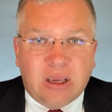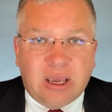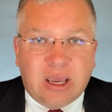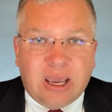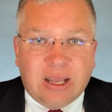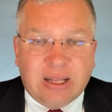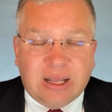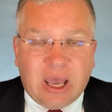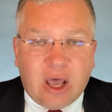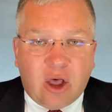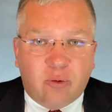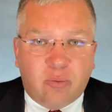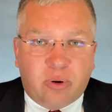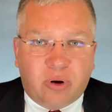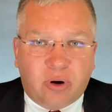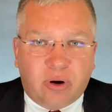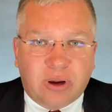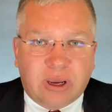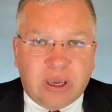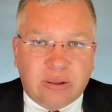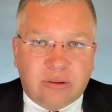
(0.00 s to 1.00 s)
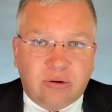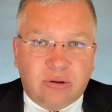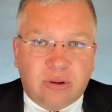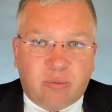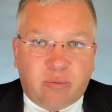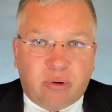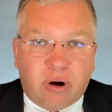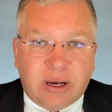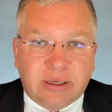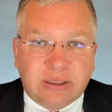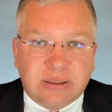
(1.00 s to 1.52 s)
and help her get through the
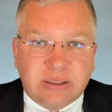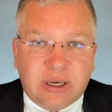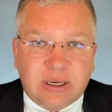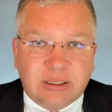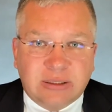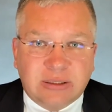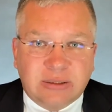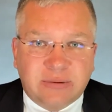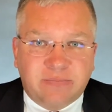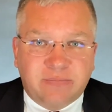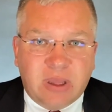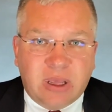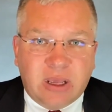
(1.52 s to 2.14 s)
process.